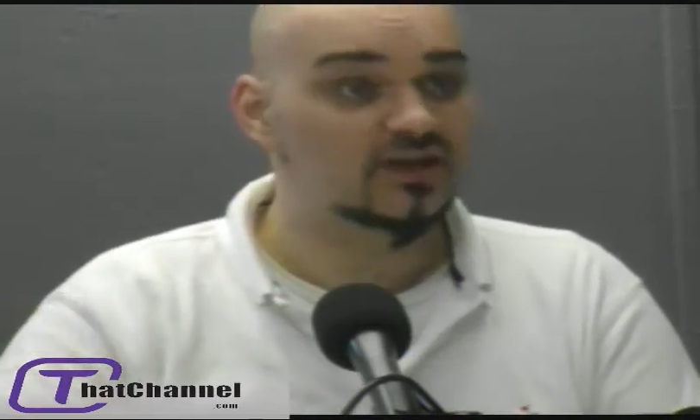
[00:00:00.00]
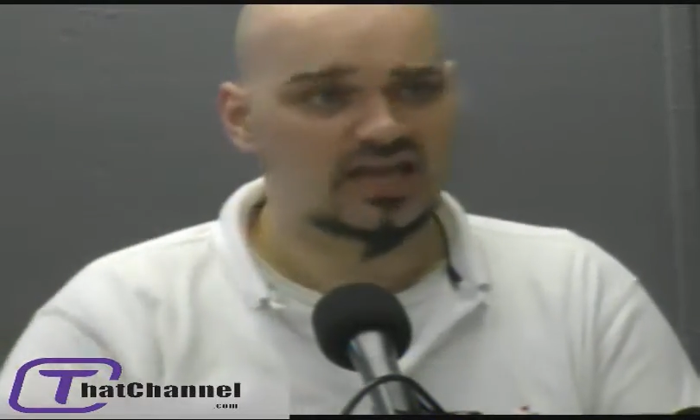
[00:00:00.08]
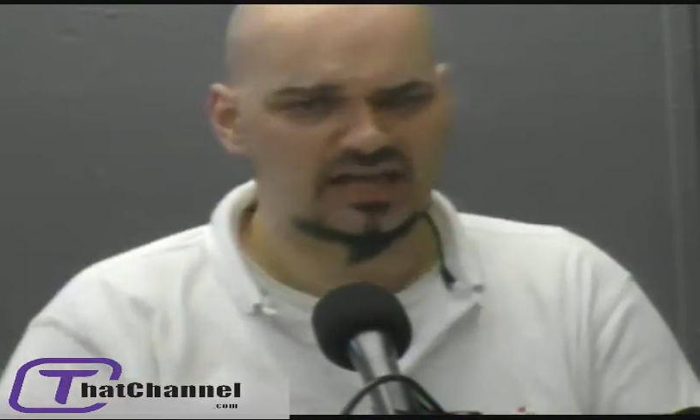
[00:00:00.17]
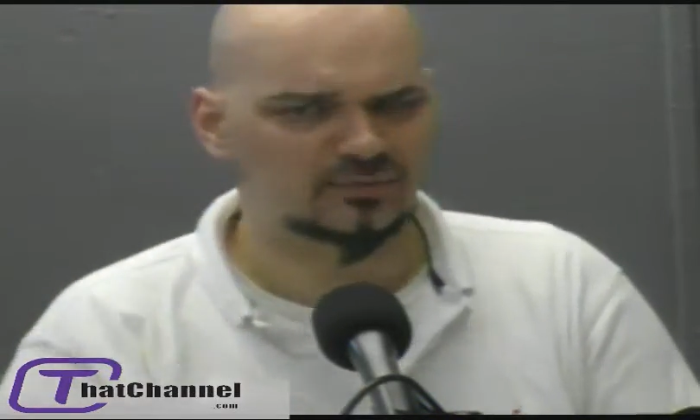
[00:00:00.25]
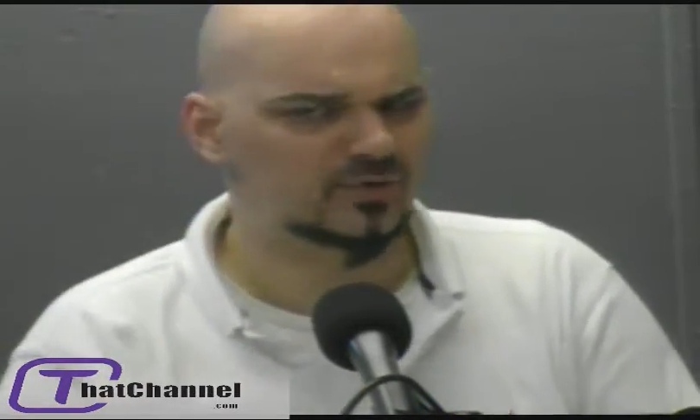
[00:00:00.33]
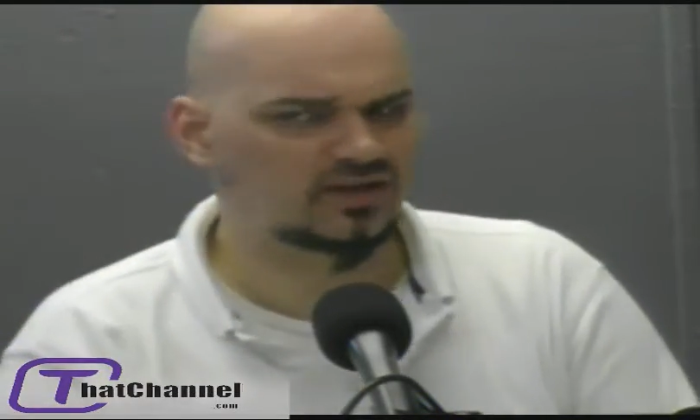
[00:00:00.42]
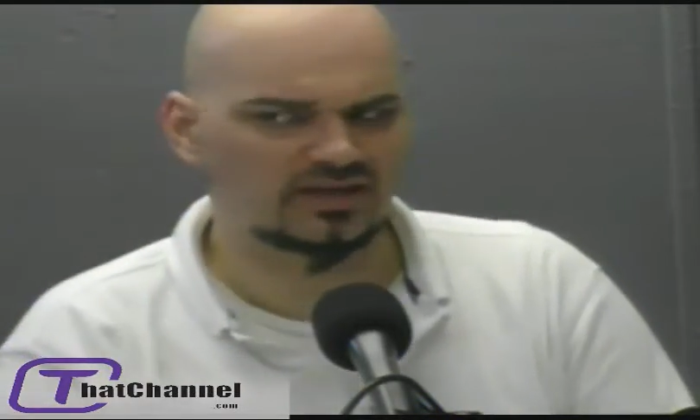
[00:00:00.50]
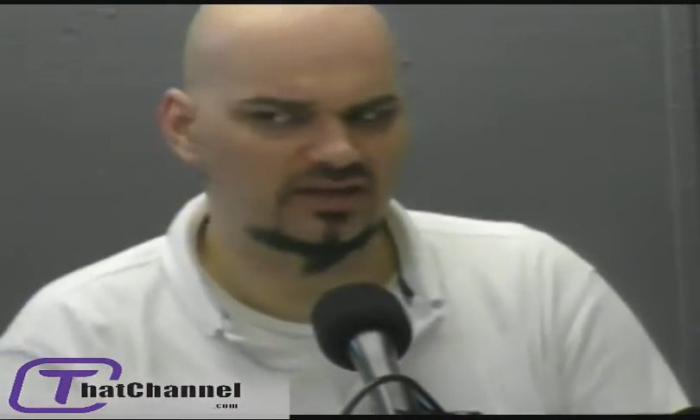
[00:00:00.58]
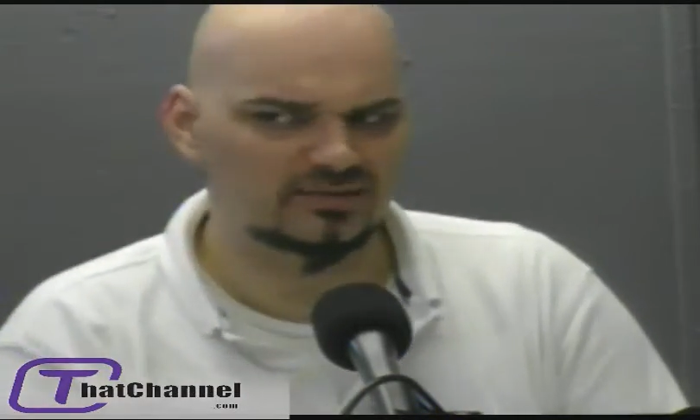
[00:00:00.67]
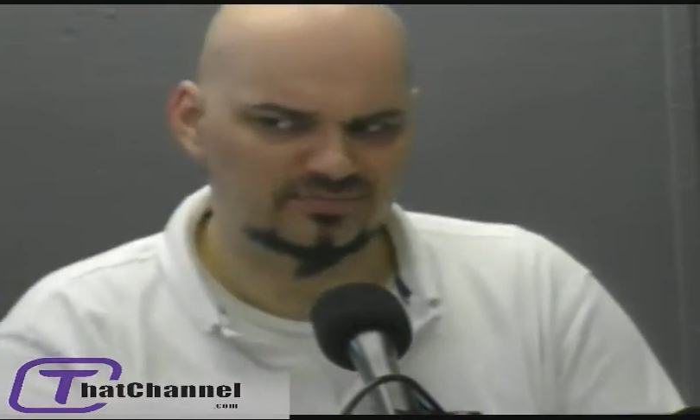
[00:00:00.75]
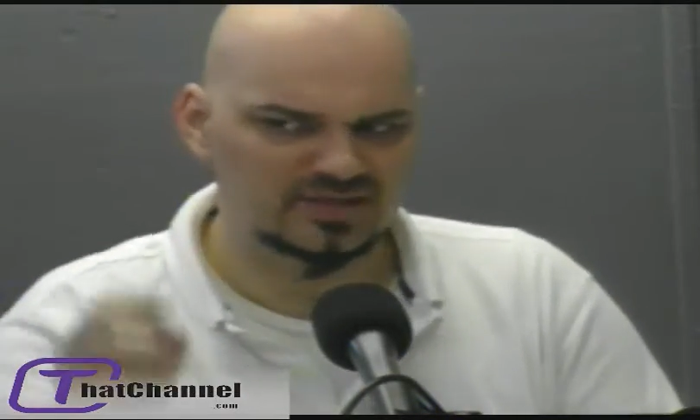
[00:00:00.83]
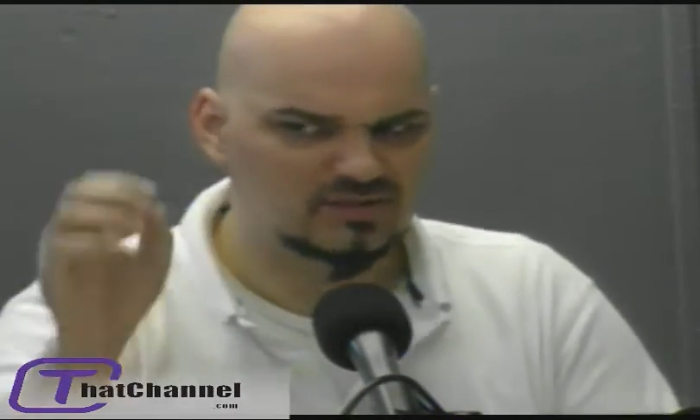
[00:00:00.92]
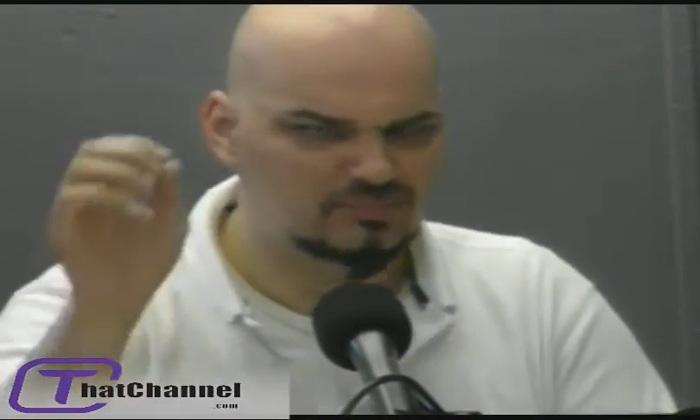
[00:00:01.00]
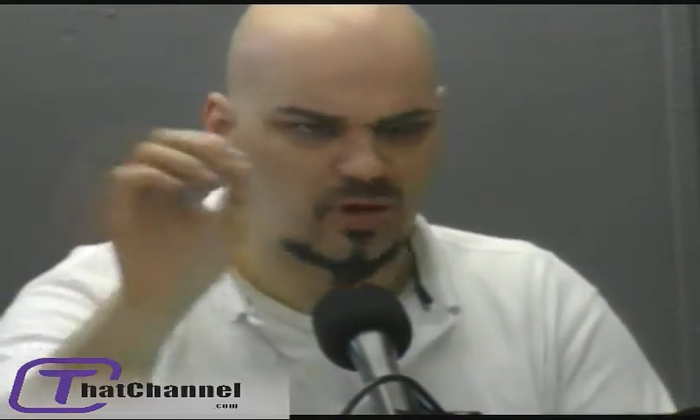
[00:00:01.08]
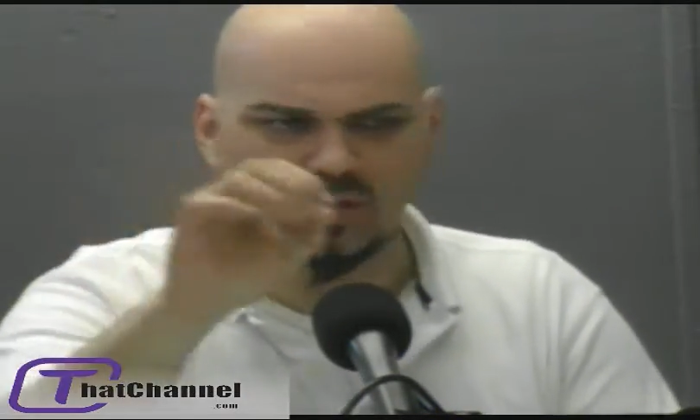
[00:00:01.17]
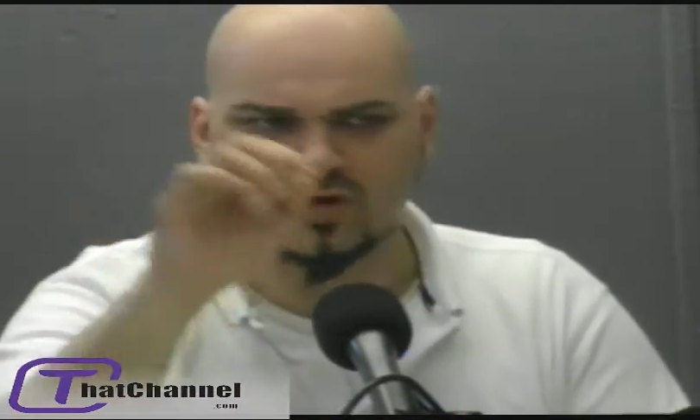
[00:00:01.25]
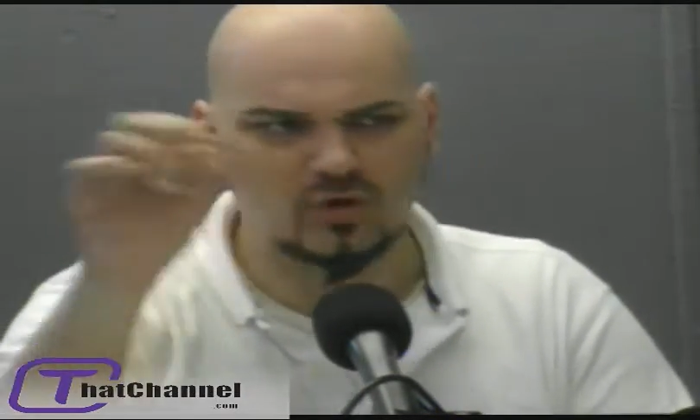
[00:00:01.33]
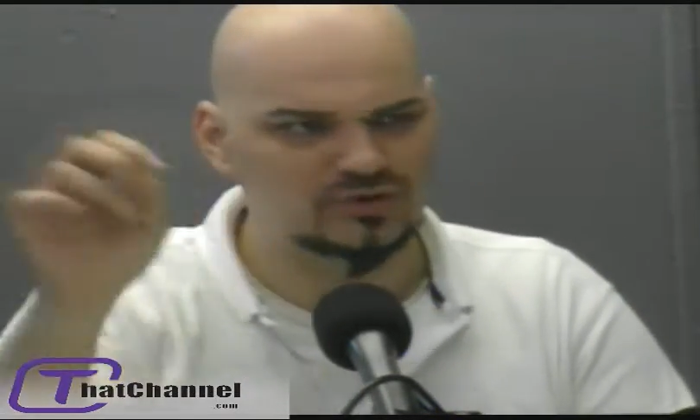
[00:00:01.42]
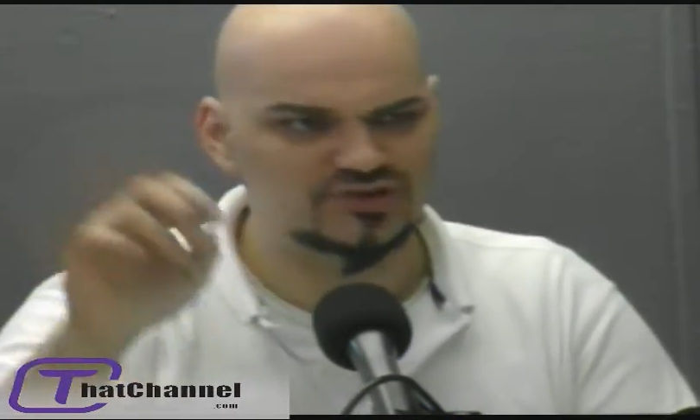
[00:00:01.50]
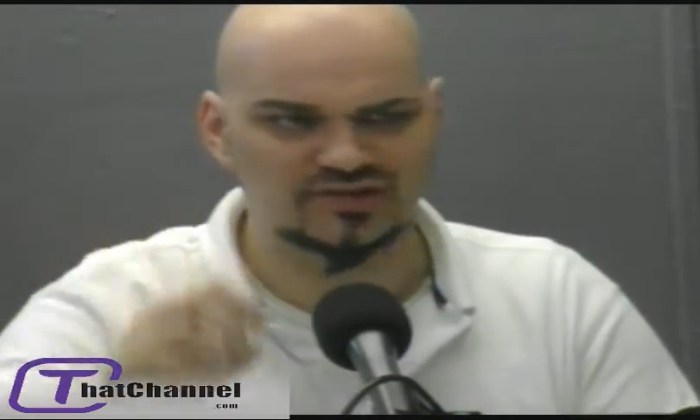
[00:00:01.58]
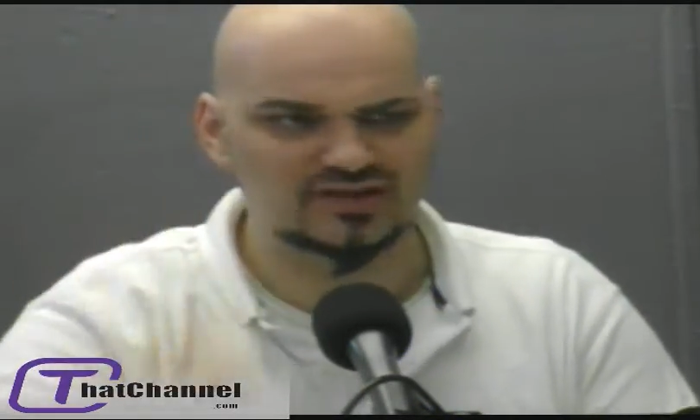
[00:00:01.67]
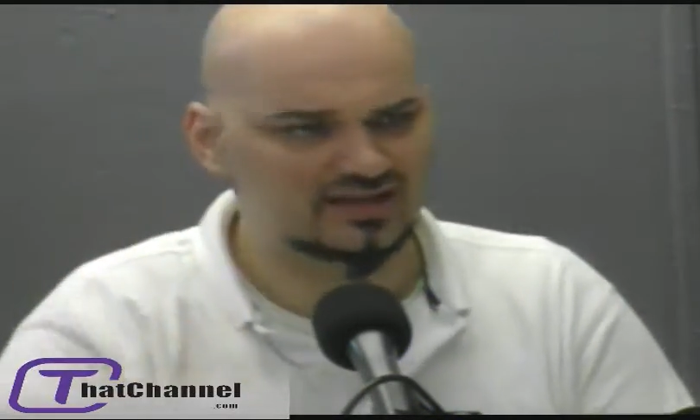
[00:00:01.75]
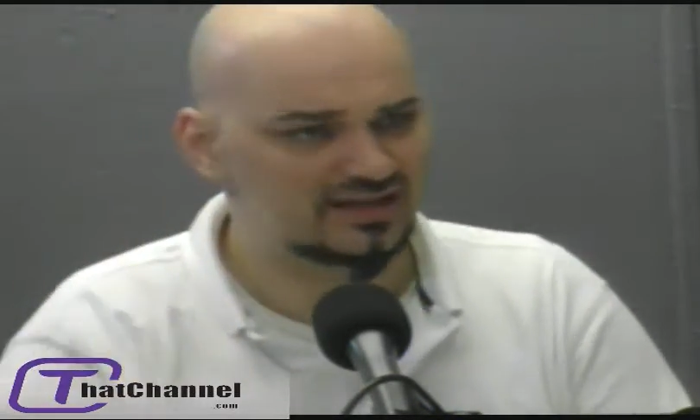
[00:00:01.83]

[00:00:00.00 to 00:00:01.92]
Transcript: and really uh, poke holes in it.